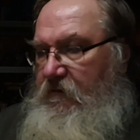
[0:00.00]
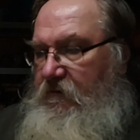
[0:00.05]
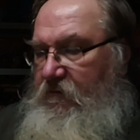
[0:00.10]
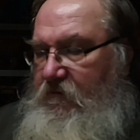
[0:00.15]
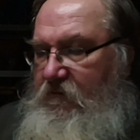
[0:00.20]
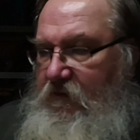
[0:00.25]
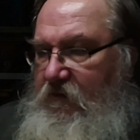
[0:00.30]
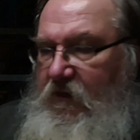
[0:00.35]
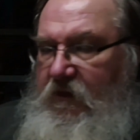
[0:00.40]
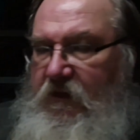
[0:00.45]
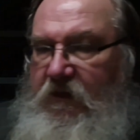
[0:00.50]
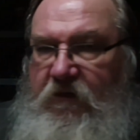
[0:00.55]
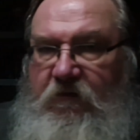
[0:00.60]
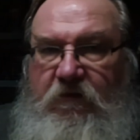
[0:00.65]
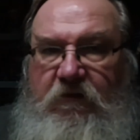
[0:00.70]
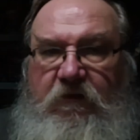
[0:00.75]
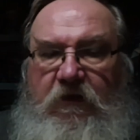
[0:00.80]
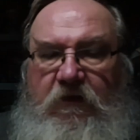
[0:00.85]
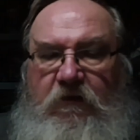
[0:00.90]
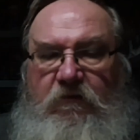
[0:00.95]
done in
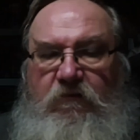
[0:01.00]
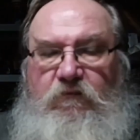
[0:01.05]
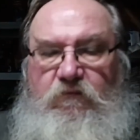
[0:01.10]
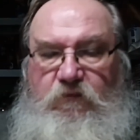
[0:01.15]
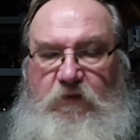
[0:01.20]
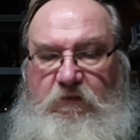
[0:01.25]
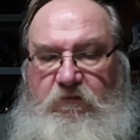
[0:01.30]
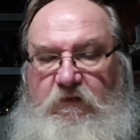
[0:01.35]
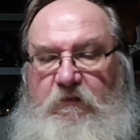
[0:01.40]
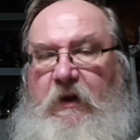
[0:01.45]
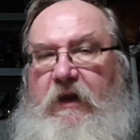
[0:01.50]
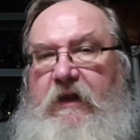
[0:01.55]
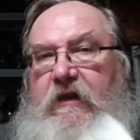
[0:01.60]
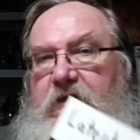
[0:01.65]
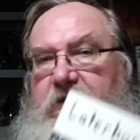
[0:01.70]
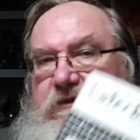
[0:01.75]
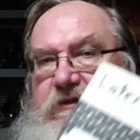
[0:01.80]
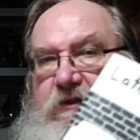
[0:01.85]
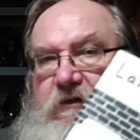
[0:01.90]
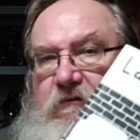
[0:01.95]
what we might
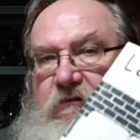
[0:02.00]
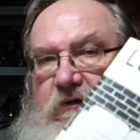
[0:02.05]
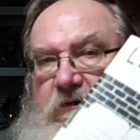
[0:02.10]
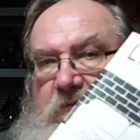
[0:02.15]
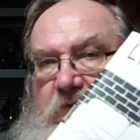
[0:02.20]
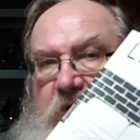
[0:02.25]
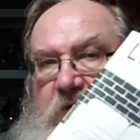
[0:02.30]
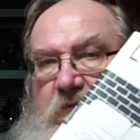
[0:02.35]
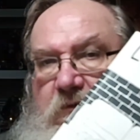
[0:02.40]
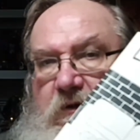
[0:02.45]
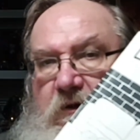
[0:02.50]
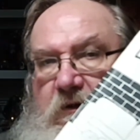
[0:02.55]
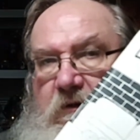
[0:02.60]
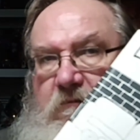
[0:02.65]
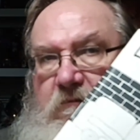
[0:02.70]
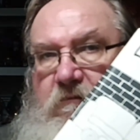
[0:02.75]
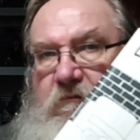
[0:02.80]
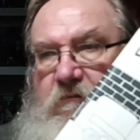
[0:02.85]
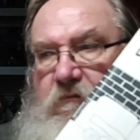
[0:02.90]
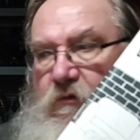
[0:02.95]
consider a
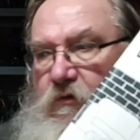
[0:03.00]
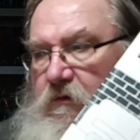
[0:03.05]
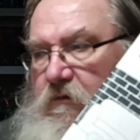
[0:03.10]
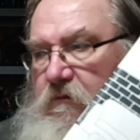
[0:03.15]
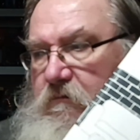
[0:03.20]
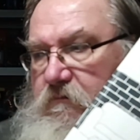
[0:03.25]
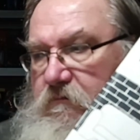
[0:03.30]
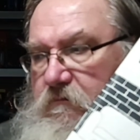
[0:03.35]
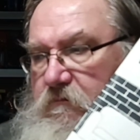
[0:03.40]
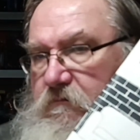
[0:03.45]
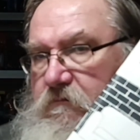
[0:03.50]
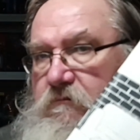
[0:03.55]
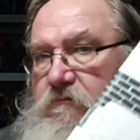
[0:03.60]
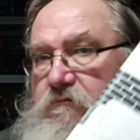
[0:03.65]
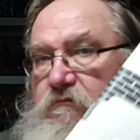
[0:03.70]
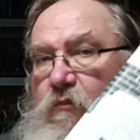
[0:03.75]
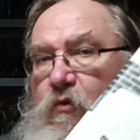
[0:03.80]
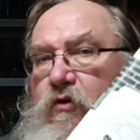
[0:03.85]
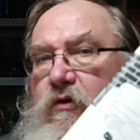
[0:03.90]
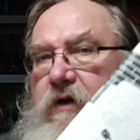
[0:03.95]

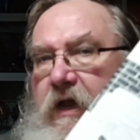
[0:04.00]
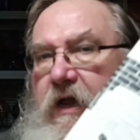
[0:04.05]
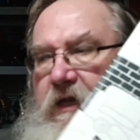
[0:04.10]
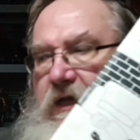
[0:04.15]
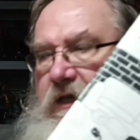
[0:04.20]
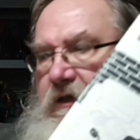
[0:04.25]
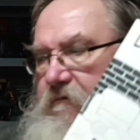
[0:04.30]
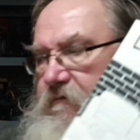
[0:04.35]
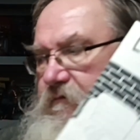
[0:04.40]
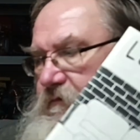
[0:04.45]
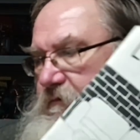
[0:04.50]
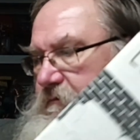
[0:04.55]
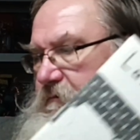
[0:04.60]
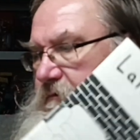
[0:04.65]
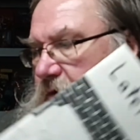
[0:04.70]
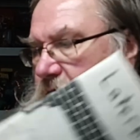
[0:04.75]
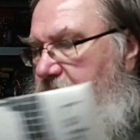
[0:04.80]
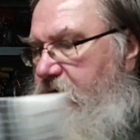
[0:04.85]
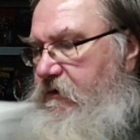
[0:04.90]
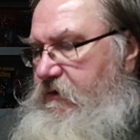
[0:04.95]
more naive
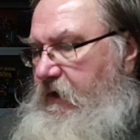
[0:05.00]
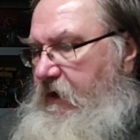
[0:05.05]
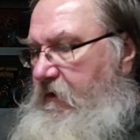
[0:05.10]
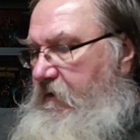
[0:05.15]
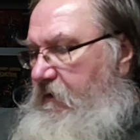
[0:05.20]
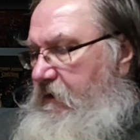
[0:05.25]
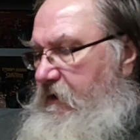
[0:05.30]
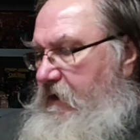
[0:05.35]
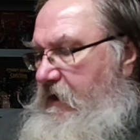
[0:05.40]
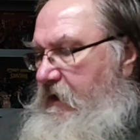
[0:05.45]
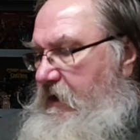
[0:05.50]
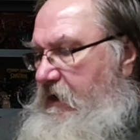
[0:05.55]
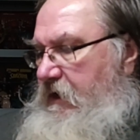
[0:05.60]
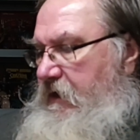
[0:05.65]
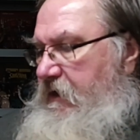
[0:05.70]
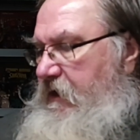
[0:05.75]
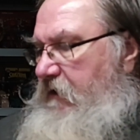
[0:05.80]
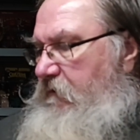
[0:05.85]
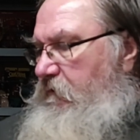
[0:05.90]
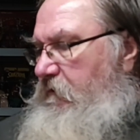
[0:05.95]
art style.
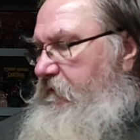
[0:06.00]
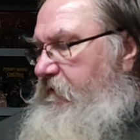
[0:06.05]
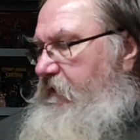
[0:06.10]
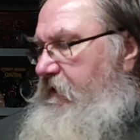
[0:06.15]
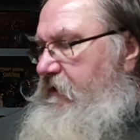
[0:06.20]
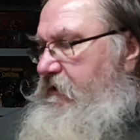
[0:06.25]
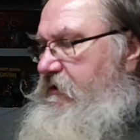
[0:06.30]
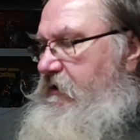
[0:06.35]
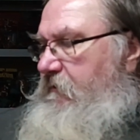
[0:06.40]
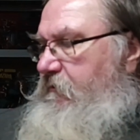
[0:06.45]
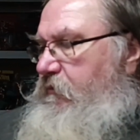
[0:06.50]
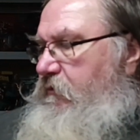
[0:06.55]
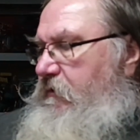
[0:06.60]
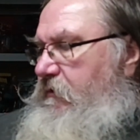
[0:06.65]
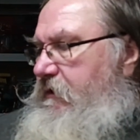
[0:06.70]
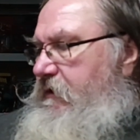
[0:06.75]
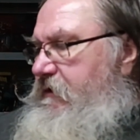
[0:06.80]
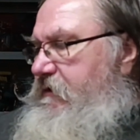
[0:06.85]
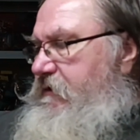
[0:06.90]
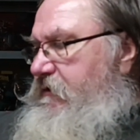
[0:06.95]
Then we'll finish up with
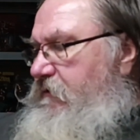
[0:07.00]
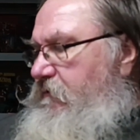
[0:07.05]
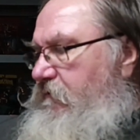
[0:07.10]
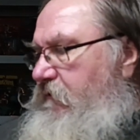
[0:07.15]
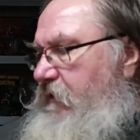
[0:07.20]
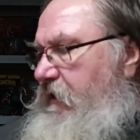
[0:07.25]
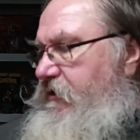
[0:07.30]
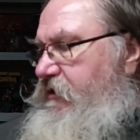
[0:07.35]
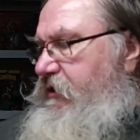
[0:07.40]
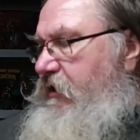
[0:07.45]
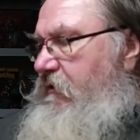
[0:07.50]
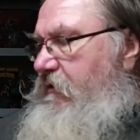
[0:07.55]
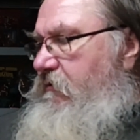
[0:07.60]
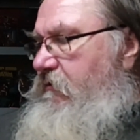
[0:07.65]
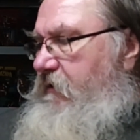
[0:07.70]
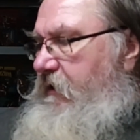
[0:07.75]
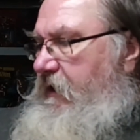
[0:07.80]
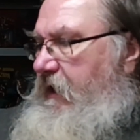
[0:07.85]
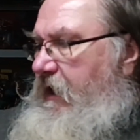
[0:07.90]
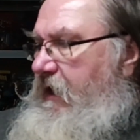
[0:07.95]
this ranchero,
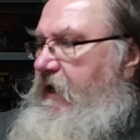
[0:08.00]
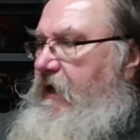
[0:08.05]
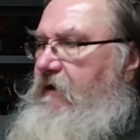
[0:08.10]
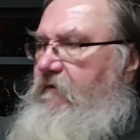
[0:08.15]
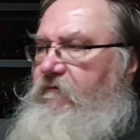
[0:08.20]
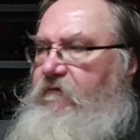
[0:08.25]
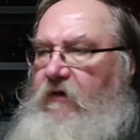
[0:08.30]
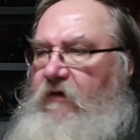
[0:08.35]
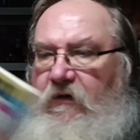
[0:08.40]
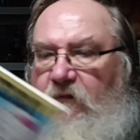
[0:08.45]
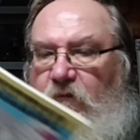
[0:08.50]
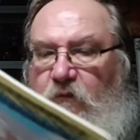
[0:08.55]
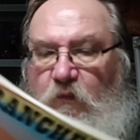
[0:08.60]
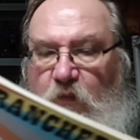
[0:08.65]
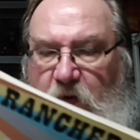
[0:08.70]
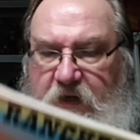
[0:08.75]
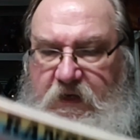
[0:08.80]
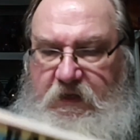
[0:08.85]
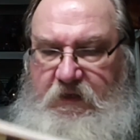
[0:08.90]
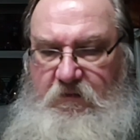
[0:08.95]
and I can't find
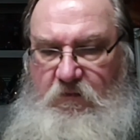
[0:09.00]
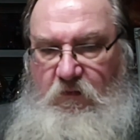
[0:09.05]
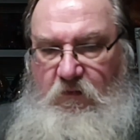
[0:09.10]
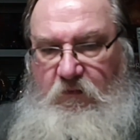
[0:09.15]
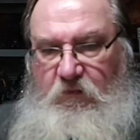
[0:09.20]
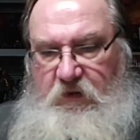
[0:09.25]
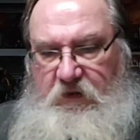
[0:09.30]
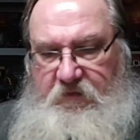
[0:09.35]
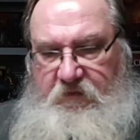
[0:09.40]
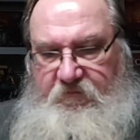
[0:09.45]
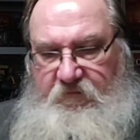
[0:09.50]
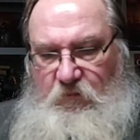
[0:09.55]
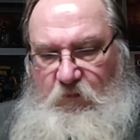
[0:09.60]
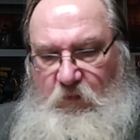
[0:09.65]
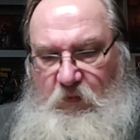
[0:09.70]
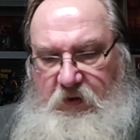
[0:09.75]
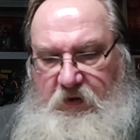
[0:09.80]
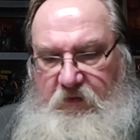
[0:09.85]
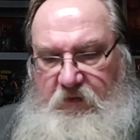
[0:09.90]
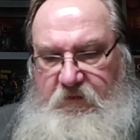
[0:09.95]
when or even
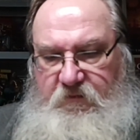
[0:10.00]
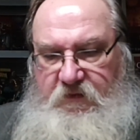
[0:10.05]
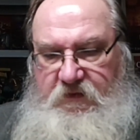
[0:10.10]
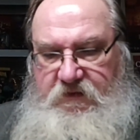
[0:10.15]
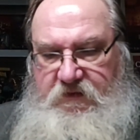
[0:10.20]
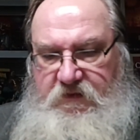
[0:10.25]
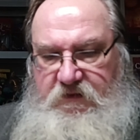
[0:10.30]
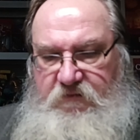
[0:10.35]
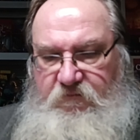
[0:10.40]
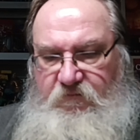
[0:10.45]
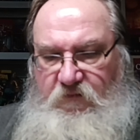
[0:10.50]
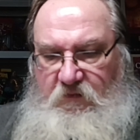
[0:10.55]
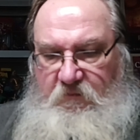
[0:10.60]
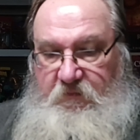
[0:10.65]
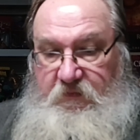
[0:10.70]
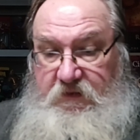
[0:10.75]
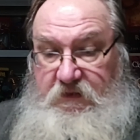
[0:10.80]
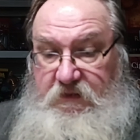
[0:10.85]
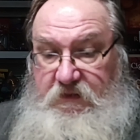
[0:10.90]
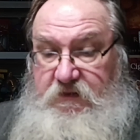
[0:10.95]
where this is from,
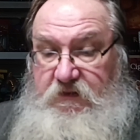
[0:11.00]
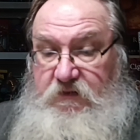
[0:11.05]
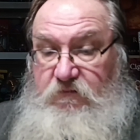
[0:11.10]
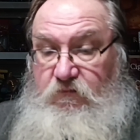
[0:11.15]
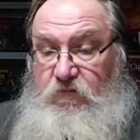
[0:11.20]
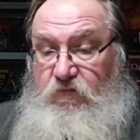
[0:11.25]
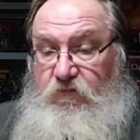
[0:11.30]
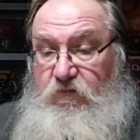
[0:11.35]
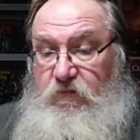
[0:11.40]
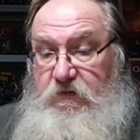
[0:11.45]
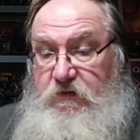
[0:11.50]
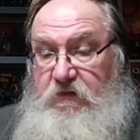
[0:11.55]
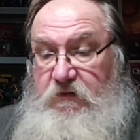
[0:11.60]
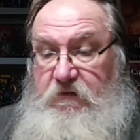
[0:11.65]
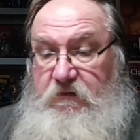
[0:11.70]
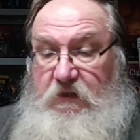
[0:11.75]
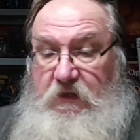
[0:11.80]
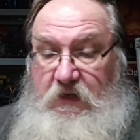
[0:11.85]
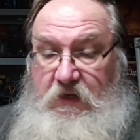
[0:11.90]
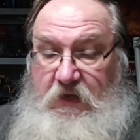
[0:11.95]
but this has
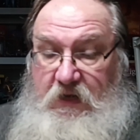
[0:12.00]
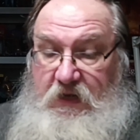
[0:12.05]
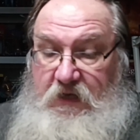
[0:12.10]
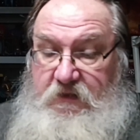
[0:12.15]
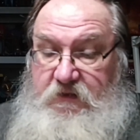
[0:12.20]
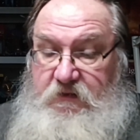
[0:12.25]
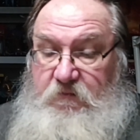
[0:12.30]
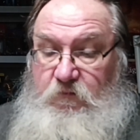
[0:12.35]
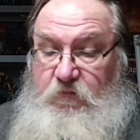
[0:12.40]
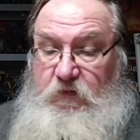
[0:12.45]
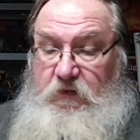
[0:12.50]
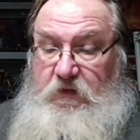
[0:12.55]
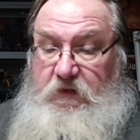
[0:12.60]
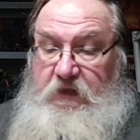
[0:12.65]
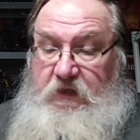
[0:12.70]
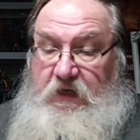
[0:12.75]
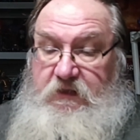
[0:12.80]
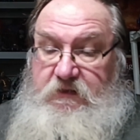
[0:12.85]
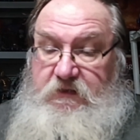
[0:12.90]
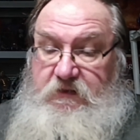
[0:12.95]
some really
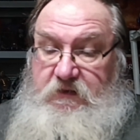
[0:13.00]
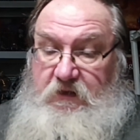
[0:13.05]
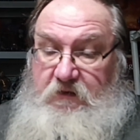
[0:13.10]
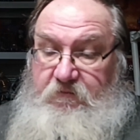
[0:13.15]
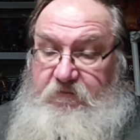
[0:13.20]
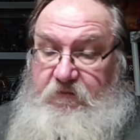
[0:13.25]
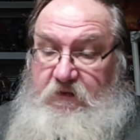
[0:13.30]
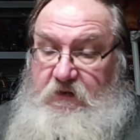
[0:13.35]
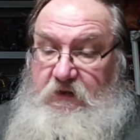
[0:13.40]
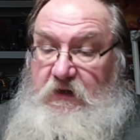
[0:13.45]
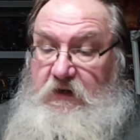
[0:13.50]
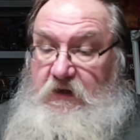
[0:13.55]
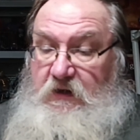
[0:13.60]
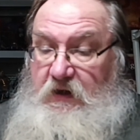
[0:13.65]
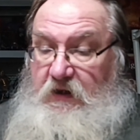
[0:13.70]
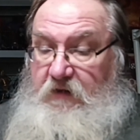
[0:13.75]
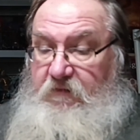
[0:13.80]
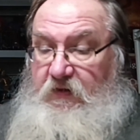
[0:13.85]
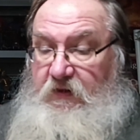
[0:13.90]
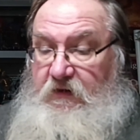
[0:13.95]
nice stuff.
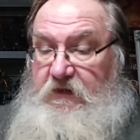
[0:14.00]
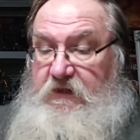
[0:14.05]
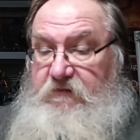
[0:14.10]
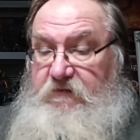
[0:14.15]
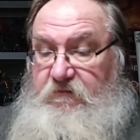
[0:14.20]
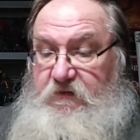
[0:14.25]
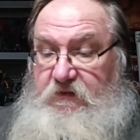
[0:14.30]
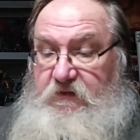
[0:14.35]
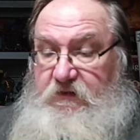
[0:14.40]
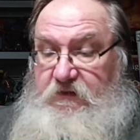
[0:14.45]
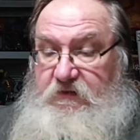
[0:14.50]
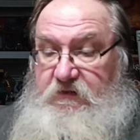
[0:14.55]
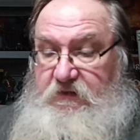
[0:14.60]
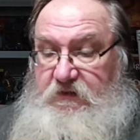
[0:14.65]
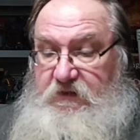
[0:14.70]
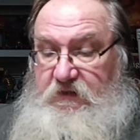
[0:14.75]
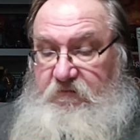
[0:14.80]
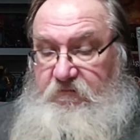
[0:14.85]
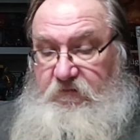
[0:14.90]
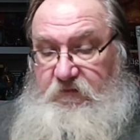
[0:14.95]
I've had this for
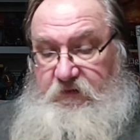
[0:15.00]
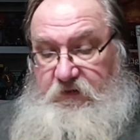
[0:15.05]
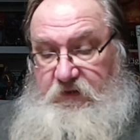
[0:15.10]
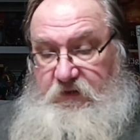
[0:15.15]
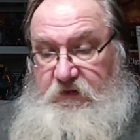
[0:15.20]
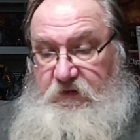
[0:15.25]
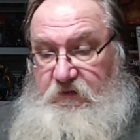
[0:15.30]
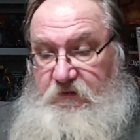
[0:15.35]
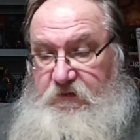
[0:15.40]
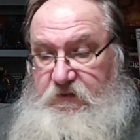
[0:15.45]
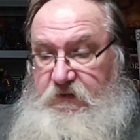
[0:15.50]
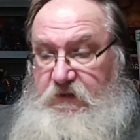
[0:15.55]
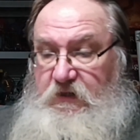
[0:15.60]
several years,